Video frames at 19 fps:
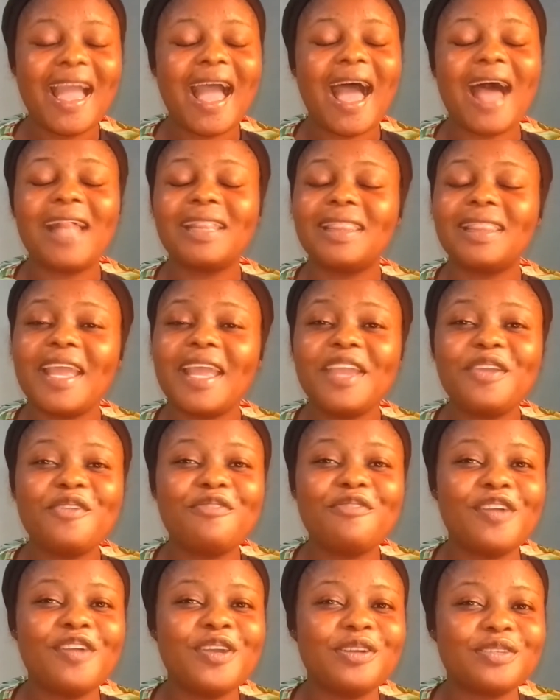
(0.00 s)
And thank you
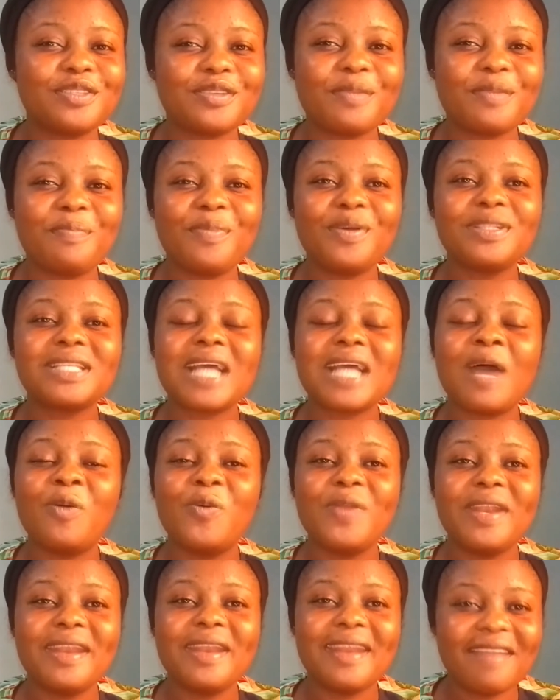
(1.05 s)
for your support. I will
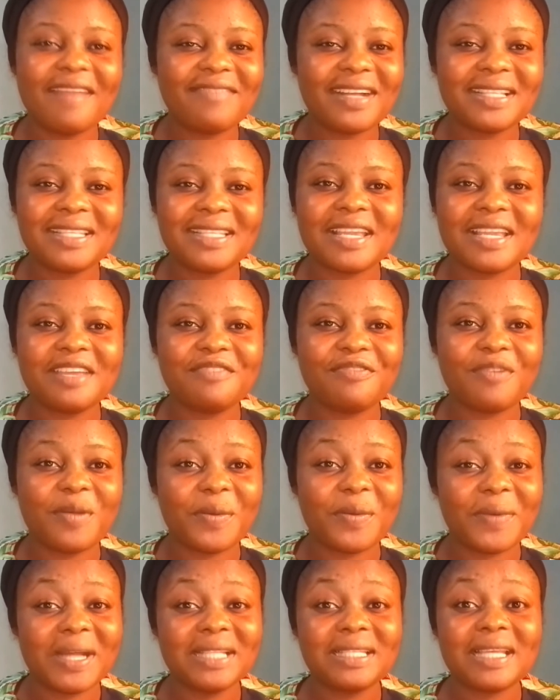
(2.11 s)
never take it for
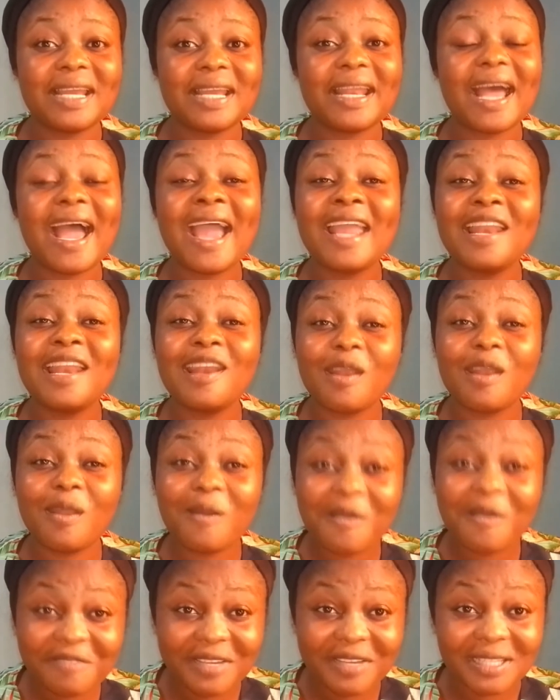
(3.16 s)
granted. I
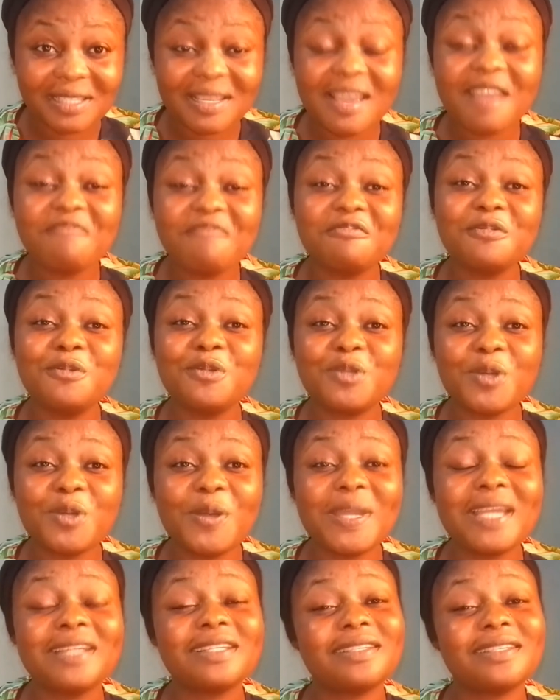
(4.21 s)
love it, even though
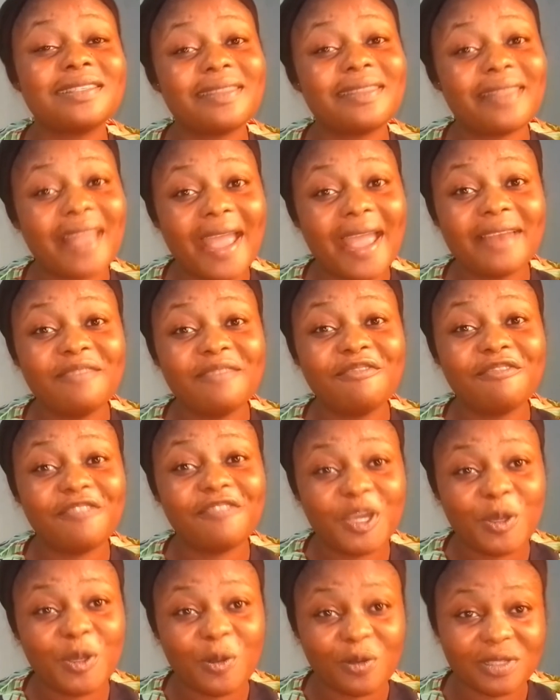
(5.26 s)
it is 10
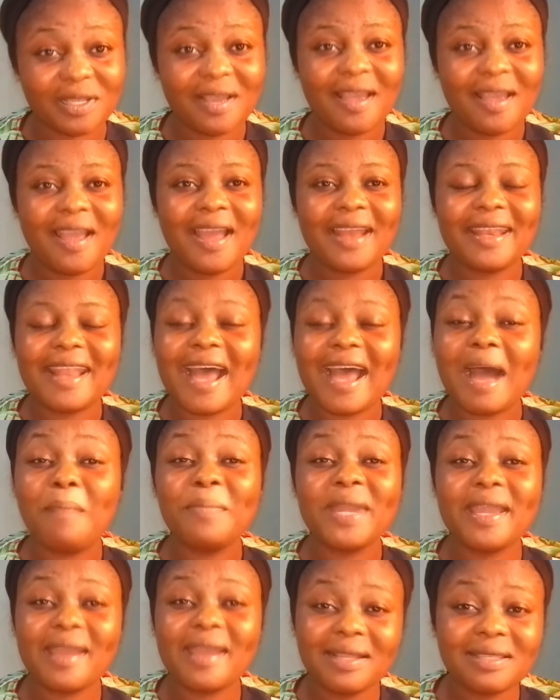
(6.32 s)
views that I'm
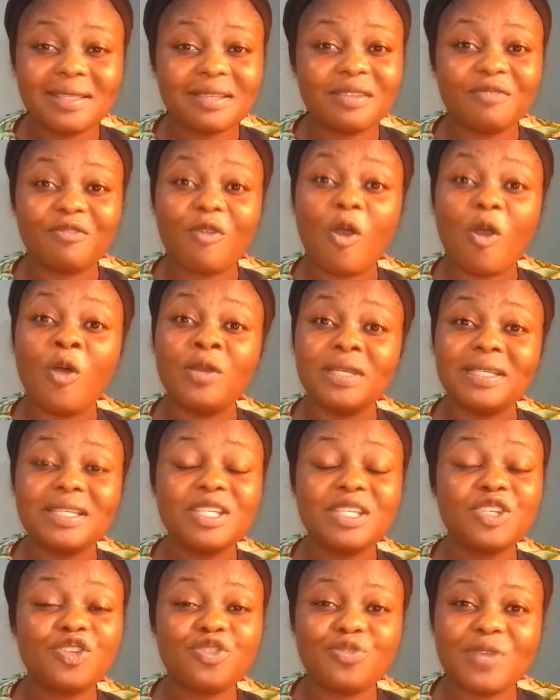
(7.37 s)
getting on
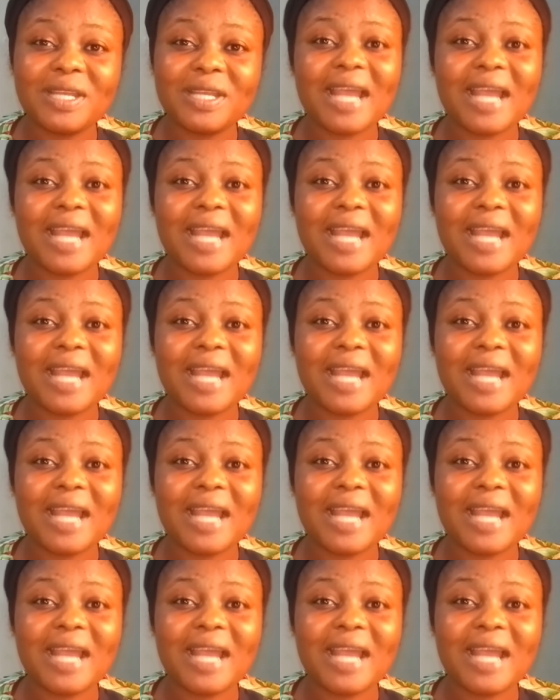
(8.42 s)
this street.